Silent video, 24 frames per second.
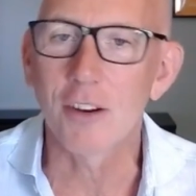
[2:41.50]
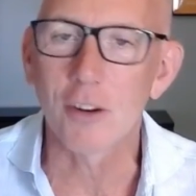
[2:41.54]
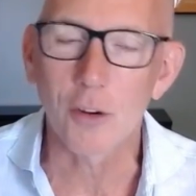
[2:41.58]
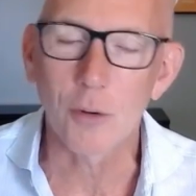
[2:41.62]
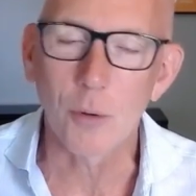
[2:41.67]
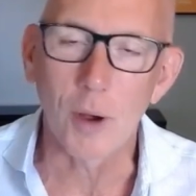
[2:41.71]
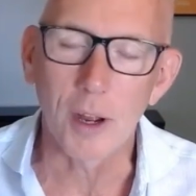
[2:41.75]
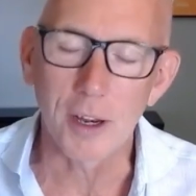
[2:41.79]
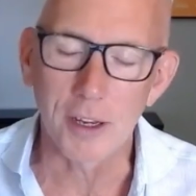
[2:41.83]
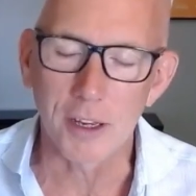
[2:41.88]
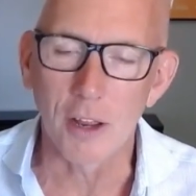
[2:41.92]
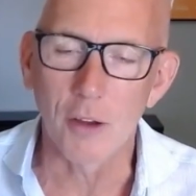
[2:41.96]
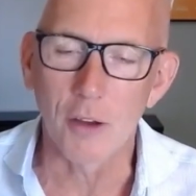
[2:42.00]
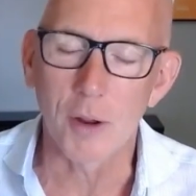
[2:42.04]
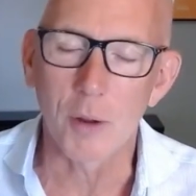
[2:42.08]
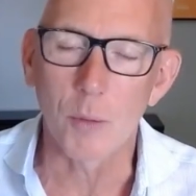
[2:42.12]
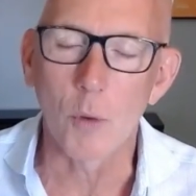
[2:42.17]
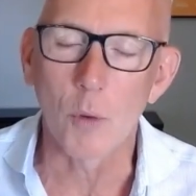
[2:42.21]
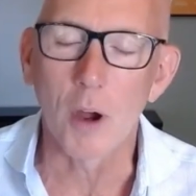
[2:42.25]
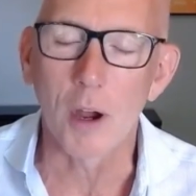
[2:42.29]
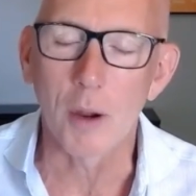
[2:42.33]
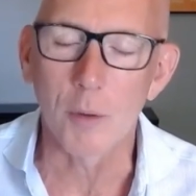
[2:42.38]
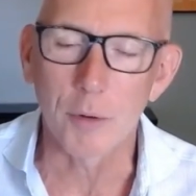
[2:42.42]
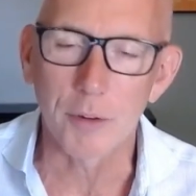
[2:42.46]
not quite
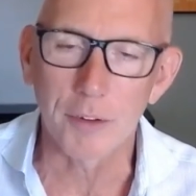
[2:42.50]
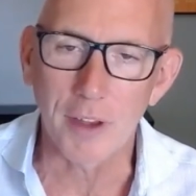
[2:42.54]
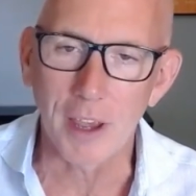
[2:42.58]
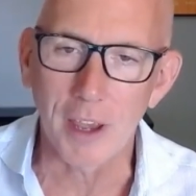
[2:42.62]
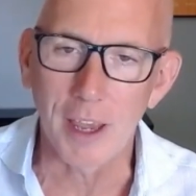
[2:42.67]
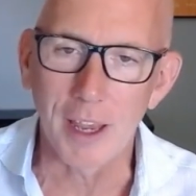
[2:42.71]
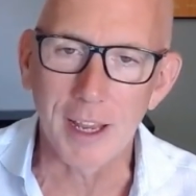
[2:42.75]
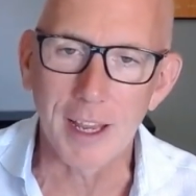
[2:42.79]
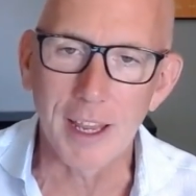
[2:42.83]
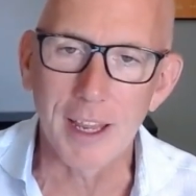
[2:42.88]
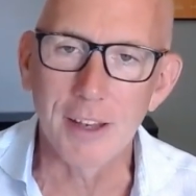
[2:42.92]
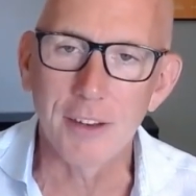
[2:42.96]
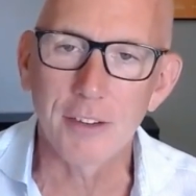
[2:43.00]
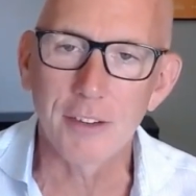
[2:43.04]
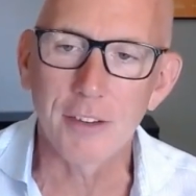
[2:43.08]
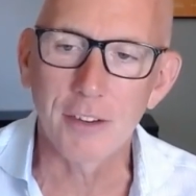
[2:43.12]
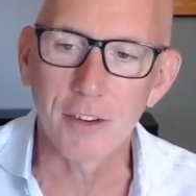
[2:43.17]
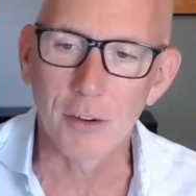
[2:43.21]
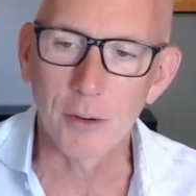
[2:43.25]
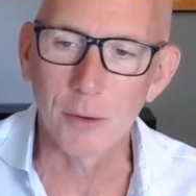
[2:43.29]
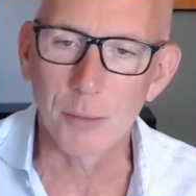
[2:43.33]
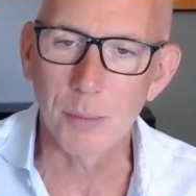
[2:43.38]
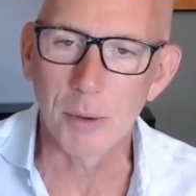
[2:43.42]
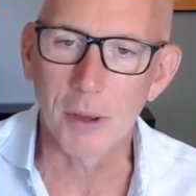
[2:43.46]
knowing what I was getting
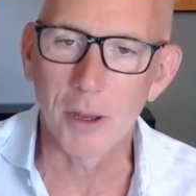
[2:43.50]
into,